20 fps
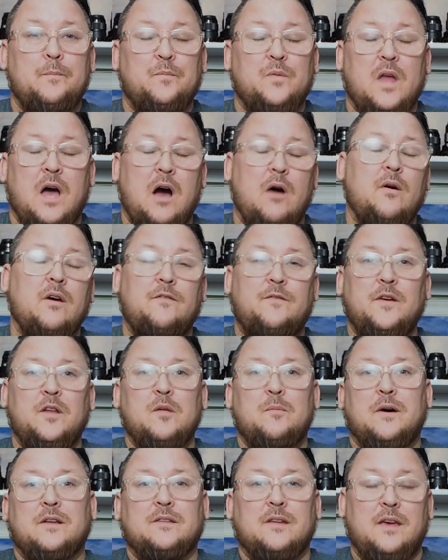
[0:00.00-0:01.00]
how I feel
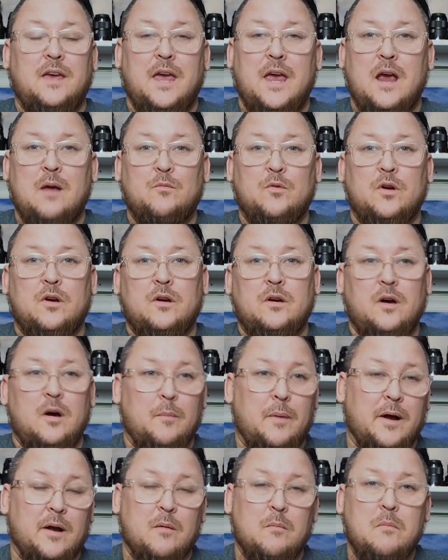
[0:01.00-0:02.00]
about the camera
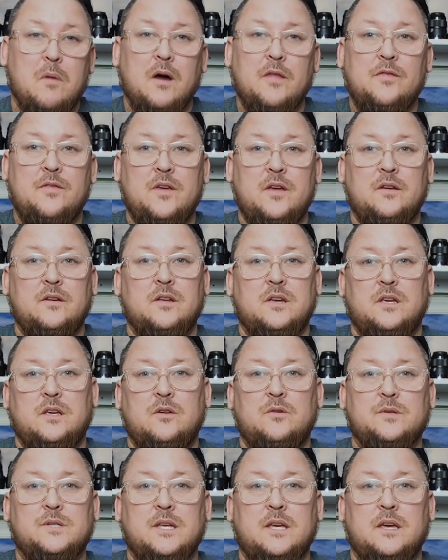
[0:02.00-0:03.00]
about a month into
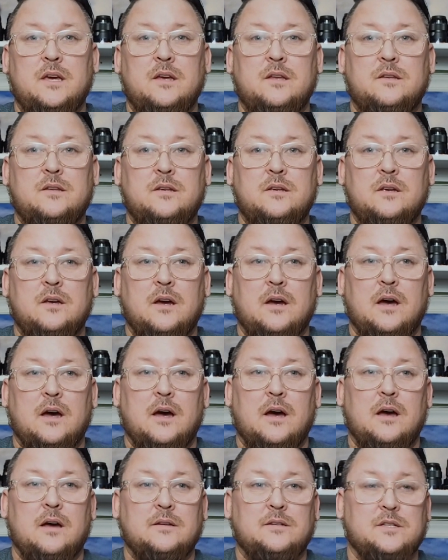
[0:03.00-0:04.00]
using it,
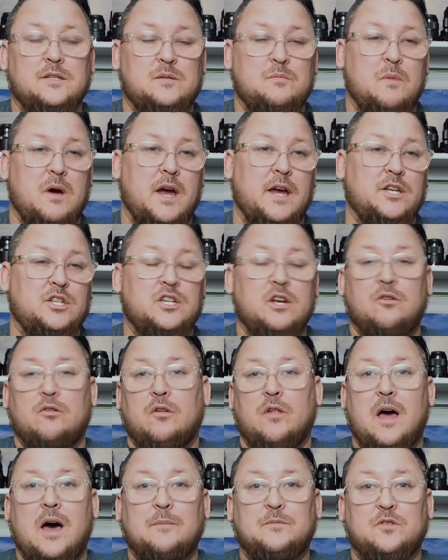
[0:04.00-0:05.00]
just my
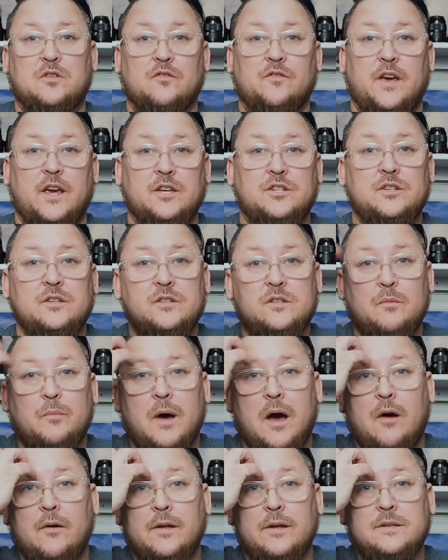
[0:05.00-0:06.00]
general observations
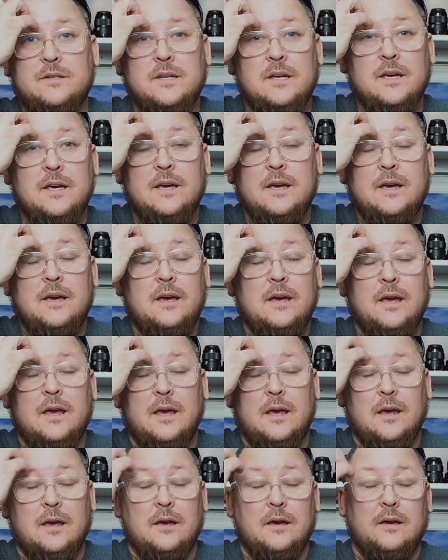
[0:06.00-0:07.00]
about it,
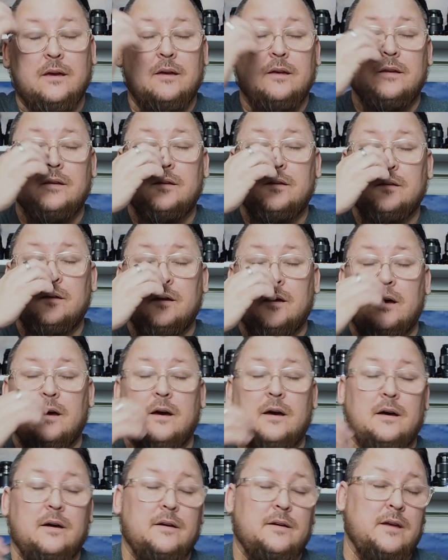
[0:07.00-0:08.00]
and
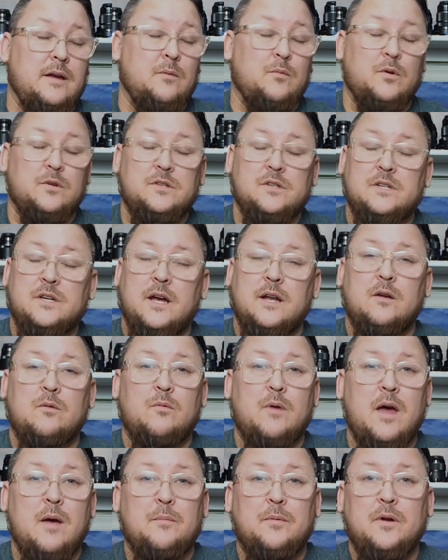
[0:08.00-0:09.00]
we'll just kind of
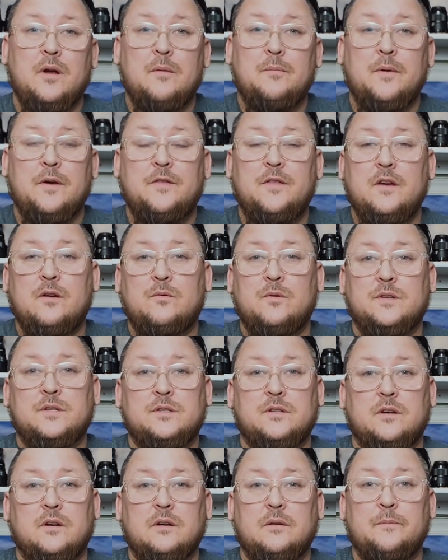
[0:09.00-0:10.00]
wrap it up, I think, with
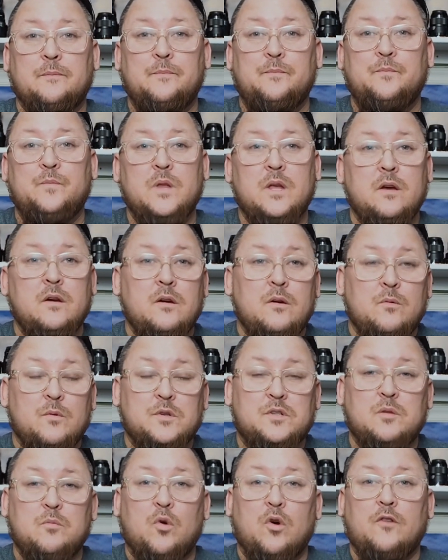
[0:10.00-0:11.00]
some
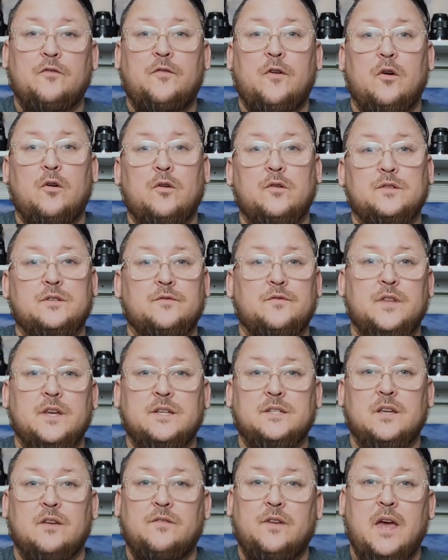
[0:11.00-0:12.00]
more photos of
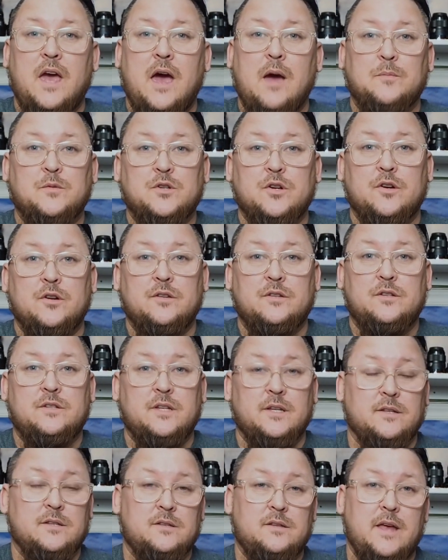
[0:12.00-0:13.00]
things I've captured
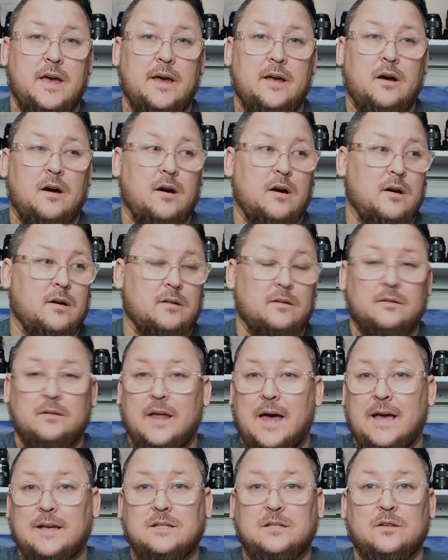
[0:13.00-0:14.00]
since that
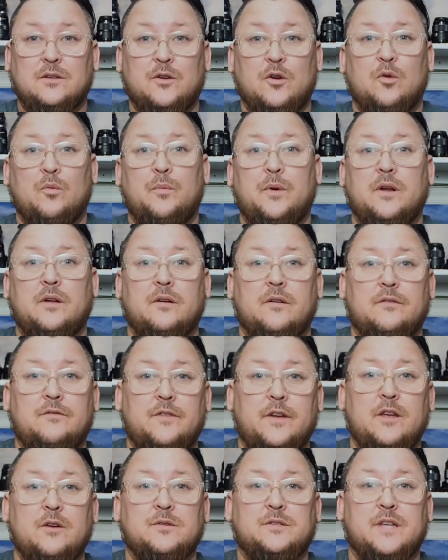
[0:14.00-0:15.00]
last little bit of
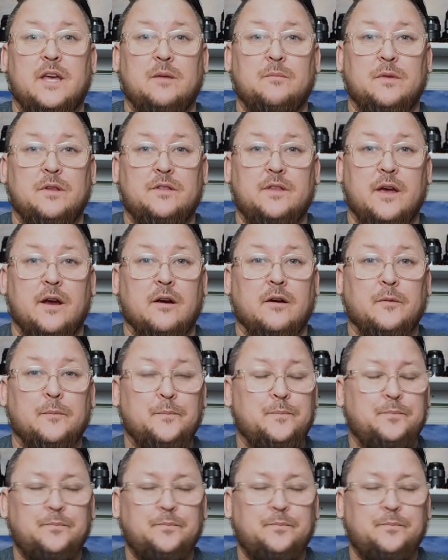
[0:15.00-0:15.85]
video segment there,